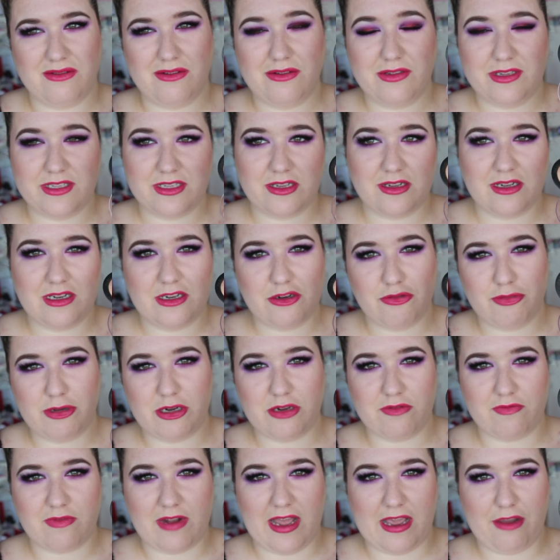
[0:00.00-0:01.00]
Oh, it's got a little bit
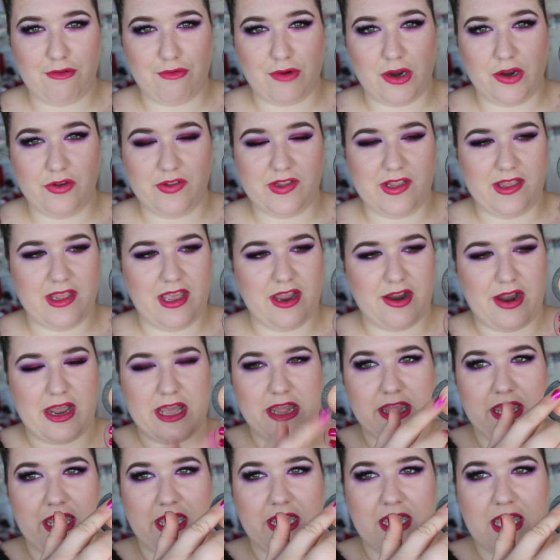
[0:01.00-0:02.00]
of like rose in there, I
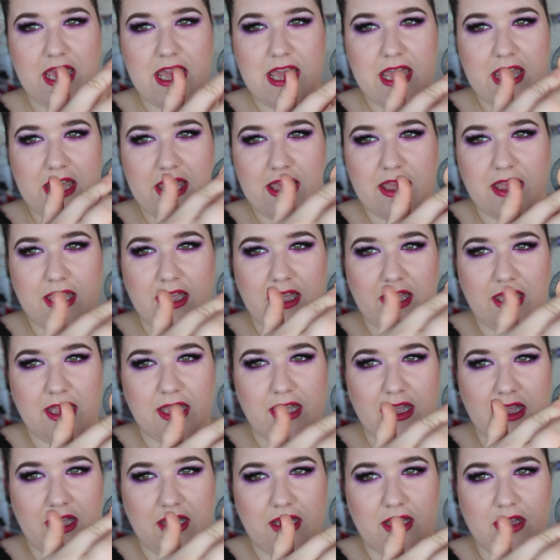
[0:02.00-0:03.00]
think.
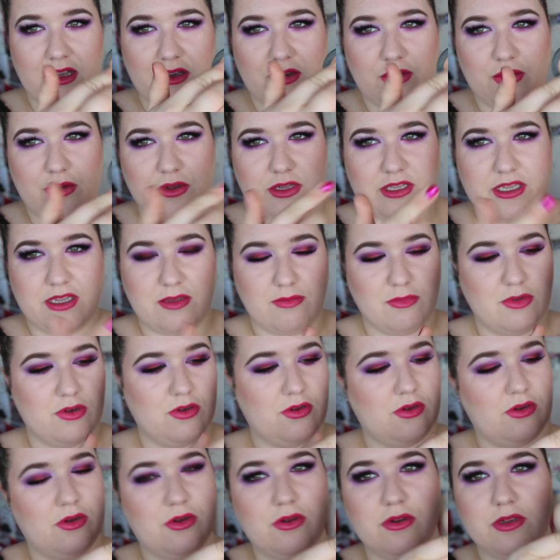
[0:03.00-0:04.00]
Awesome,
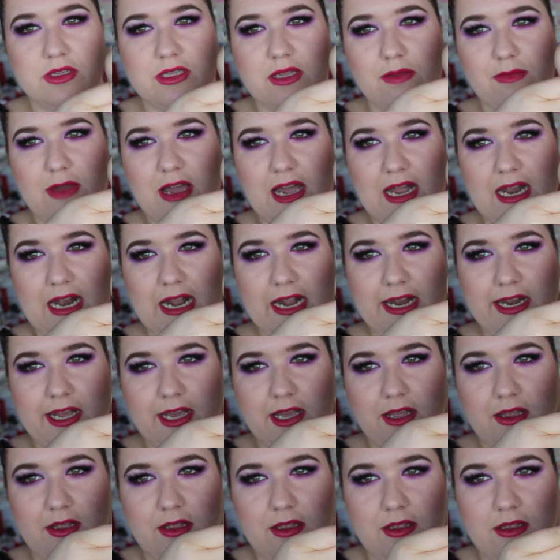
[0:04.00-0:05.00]
awesome highlighter.